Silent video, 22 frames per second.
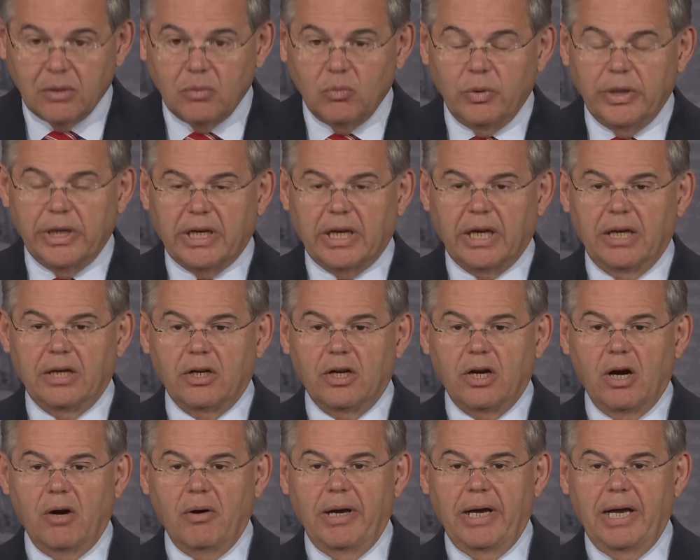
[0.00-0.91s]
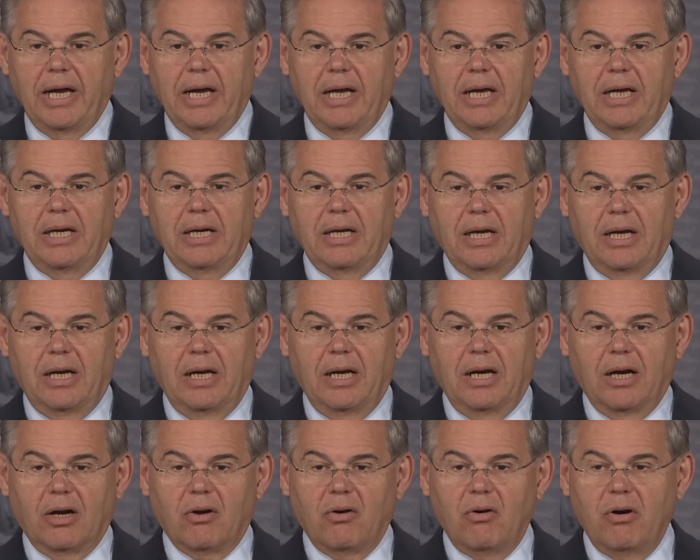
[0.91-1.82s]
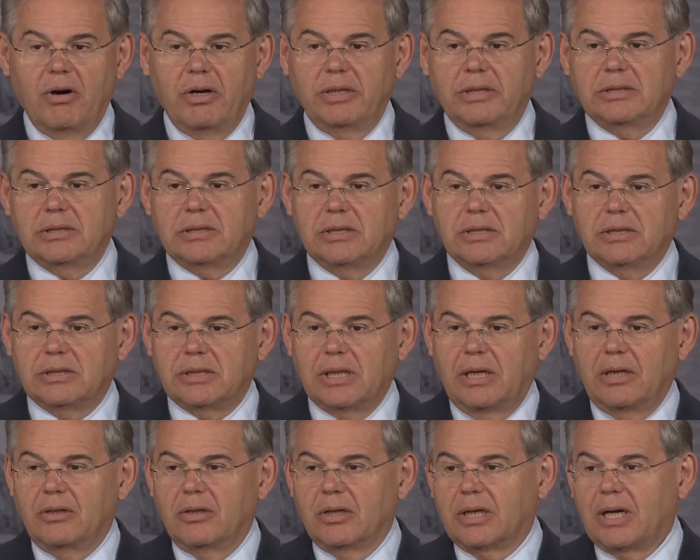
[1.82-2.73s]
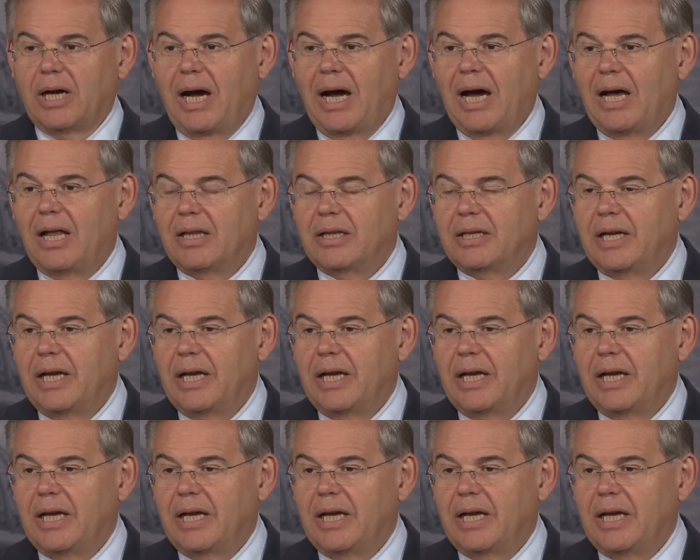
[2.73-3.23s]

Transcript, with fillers: We can go ahead, uh, according to Senator Kyl,